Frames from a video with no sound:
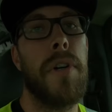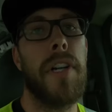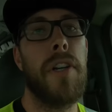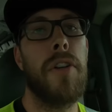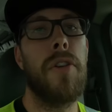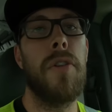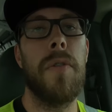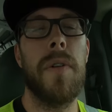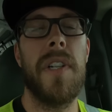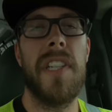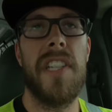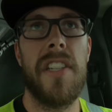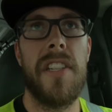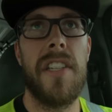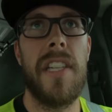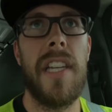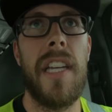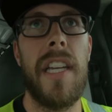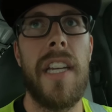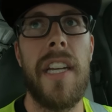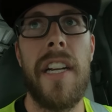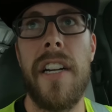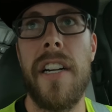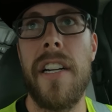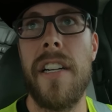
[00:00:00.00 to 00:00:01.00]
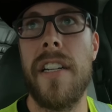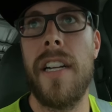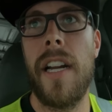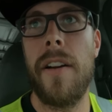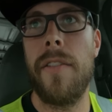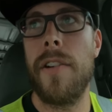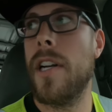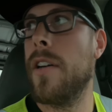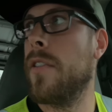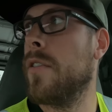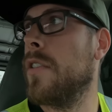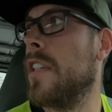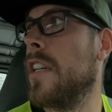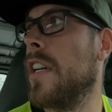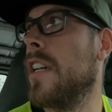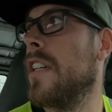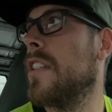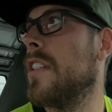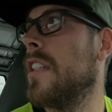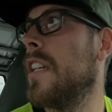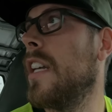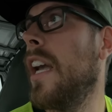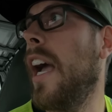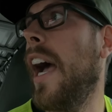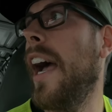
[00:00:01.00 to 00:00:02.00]
Pretty cool what you see here. Never know what you're gonna
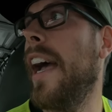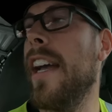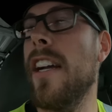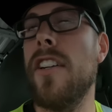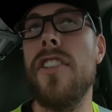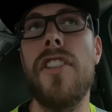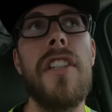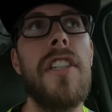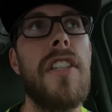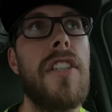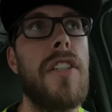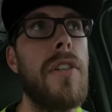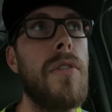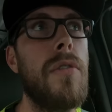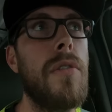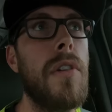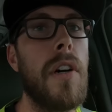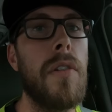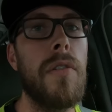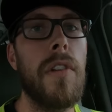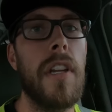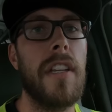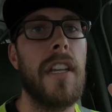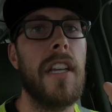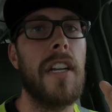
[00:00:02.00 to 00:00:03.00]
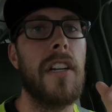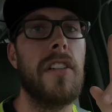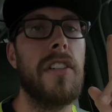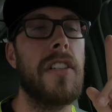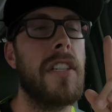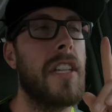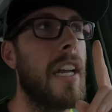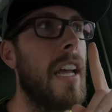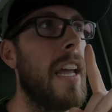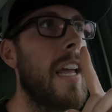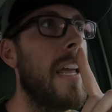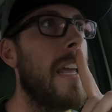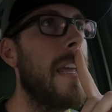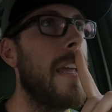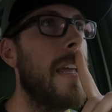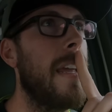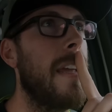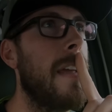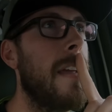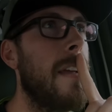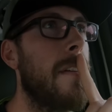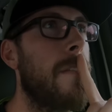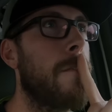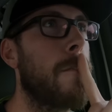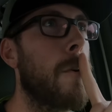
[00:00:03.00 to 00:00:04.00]
see. I actually do know that there's
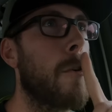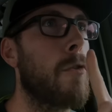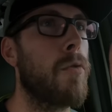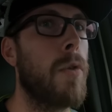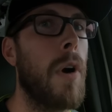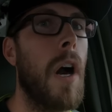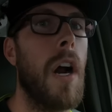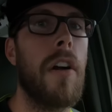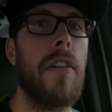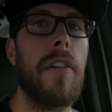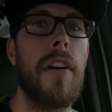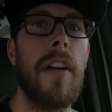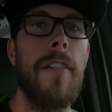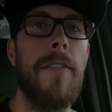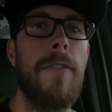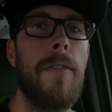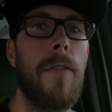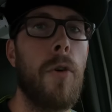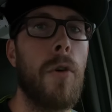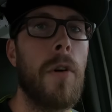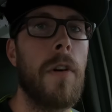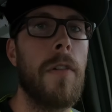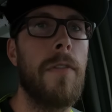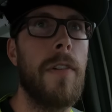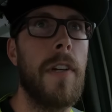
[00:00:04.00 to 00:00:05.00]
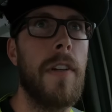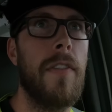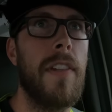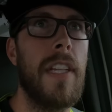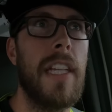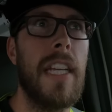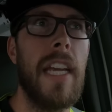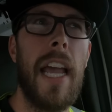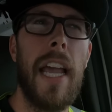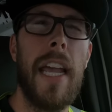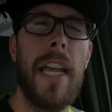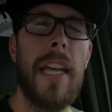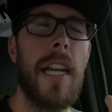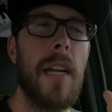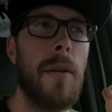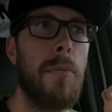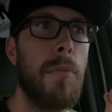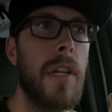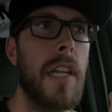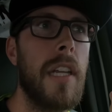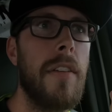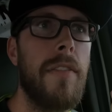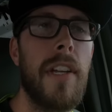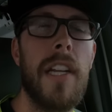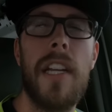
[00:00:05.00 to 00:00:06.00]
a Ferrari 458, I
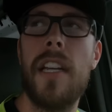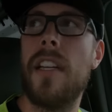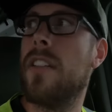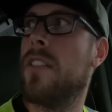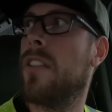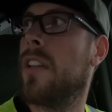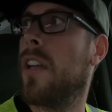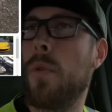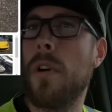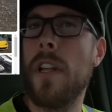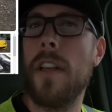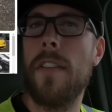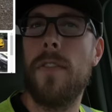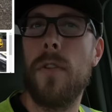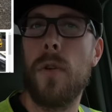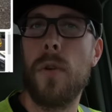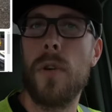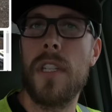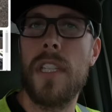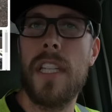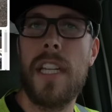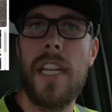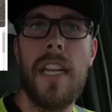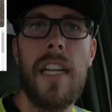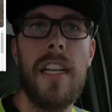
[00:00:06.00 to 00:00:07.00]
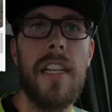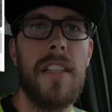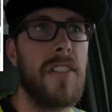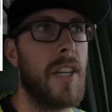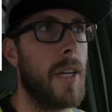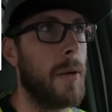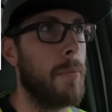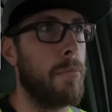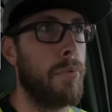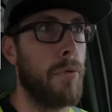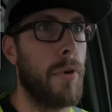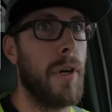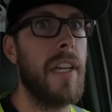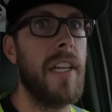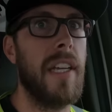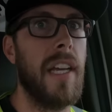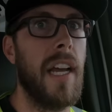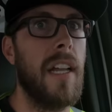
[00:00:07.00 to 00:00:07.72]
believe it is, 2014. It's like bright